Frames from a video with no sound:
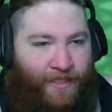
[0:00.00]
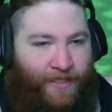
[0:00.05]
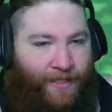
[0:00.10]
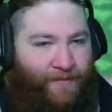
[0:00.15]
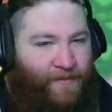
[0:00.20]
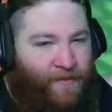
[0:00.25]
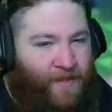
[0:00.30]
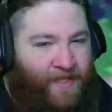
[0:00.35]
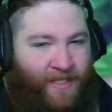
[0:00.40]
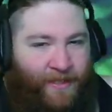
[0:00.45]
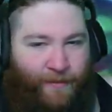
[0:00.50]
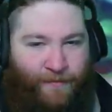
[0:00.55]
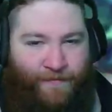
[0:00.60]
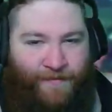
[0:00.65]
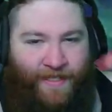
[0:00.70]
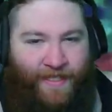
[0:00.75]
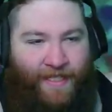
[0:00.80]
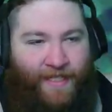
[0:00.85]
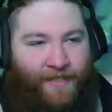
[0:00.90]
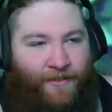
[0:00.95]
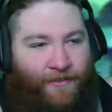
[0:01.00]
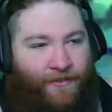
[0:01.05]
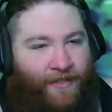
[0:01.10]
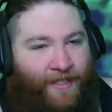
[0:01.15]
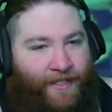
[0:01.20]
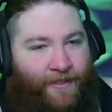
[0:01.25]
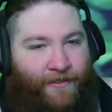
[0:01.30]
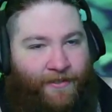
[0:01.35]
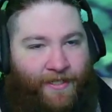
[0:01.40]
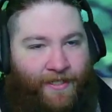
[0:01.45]
You have to be near fan or
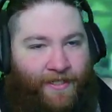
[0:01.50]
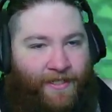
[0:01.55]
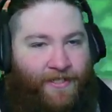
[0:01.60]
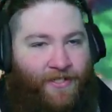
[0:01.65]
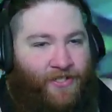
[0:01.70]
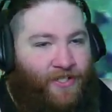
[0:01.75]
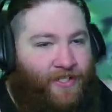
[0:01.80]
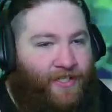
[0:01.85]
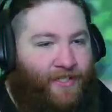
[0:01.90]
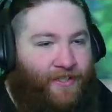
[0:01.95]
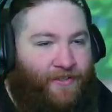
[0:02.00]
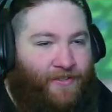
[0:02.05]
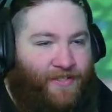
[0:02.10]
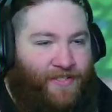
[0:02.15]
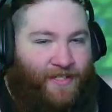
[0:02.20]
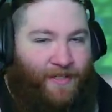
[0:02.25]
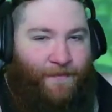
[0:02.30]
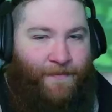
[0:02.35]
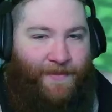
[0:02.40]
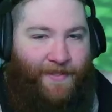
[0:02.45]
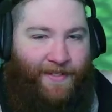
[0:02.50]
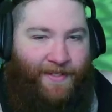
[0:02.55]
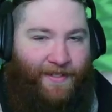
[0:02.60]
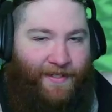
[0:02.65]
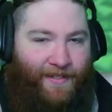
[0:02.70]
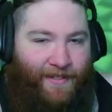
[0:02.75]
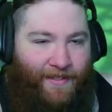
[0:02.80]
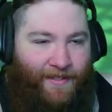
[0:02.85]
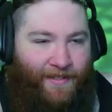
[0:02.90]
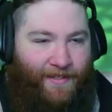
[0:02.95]
air conditioning or
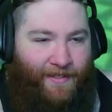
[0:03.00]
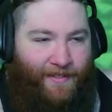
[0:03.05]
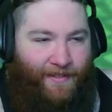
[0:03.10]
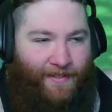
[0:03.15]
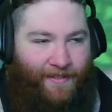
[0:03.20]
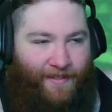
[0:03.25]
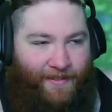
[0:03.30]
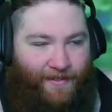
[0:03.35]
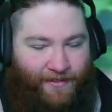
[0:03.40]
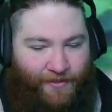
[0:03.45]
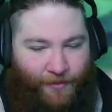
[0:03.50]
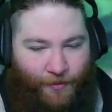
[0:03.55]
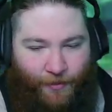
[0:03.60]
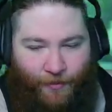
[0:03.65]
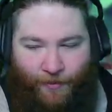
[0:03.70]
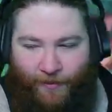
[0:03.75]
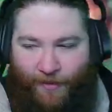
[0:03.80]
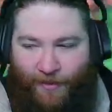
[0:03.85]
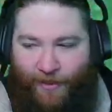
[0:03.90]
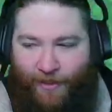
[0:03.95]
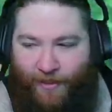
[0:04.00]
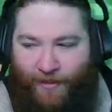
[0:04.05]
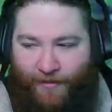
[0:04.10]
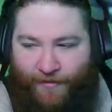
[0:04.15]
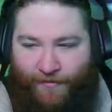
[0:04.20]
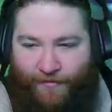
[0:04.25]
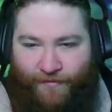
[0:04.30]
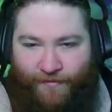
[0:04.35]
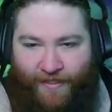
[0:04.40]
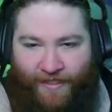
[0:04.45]
something to cool
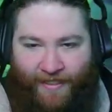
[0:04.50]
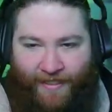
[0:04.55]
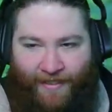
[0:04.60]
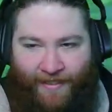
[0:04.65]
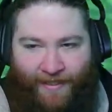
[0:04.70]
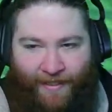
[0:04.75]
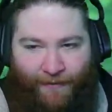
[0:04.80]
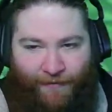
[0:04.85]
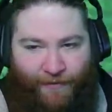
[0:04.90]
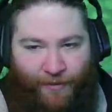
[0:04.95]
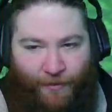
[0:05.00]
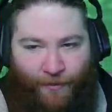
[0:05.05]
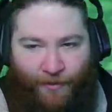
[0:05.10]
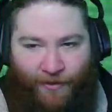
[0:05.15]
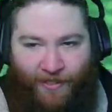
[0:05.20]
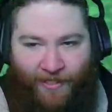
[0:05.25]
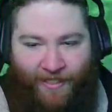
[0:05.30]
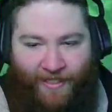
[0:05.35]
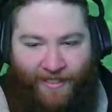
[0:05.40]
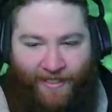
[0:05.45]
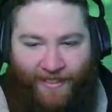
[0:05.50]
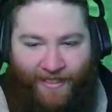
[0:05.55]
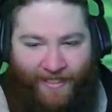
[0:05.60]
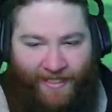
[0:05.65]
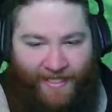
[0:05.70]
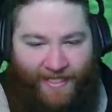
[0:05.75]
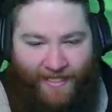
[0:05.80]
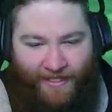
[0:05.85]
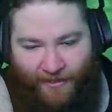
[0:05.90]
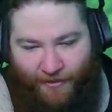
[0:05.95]
off. And if you're working in the
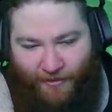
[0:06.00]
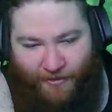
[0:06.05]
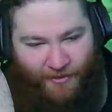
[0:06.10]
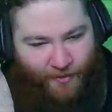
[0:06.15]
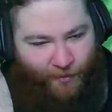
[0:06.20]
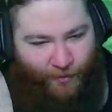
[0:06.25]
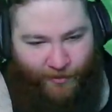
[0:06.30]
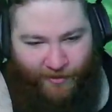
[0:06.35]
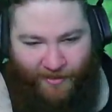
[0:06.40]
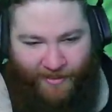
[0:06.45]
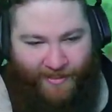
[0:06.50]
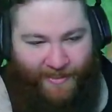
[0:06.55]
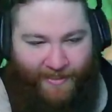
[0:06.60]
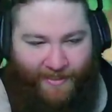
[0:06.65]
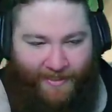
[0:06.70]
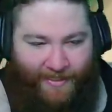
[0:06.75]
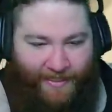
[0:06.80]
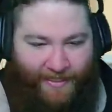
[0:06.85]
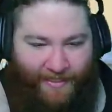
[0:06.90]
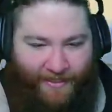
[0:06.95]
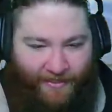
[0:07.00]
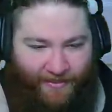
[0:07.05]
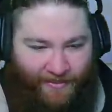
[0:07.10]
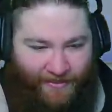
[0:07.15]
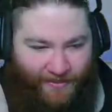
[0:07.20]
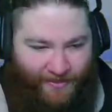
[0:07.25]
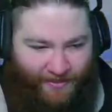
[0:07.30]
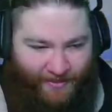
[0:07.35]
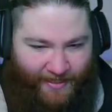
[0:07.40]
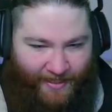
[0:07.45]
heat, you're just working in the heat.
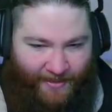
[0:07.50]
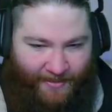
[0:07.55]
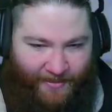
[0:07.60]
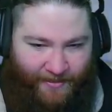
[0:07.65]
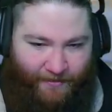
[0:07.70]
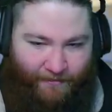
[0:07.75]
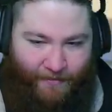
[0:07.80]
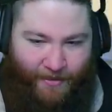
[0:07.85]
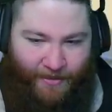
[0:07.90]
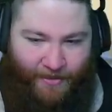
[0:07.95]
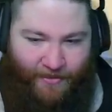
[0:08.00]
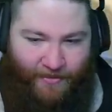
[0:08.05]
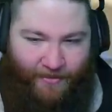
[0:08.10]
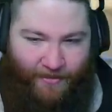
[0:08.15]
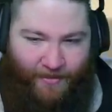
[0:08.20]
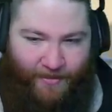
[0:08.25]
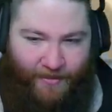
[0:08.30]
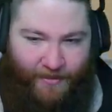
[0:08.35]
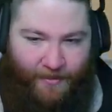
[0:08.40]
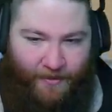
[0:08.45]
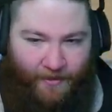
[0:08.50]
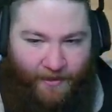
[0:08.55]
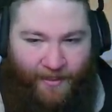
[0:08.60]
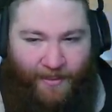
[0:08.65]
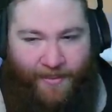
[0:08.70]
There's not much you can do.